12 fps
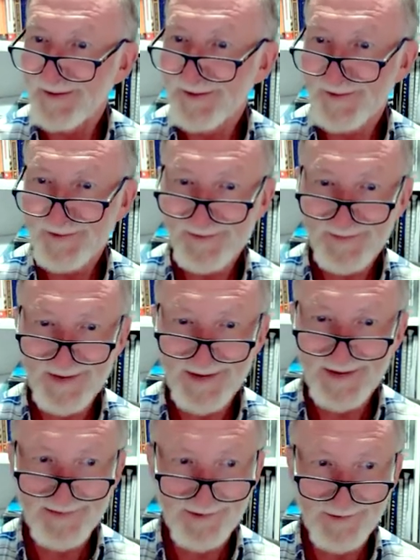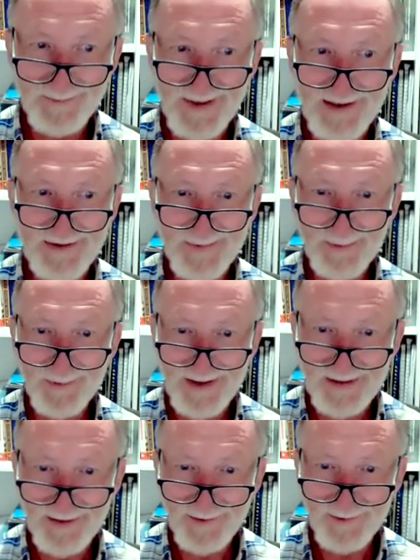not as fast as you imagine, but when
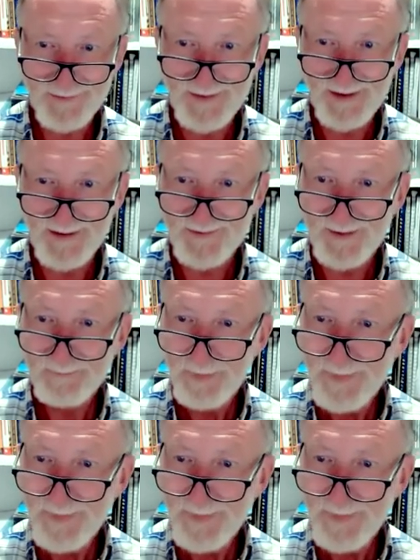it goes faster.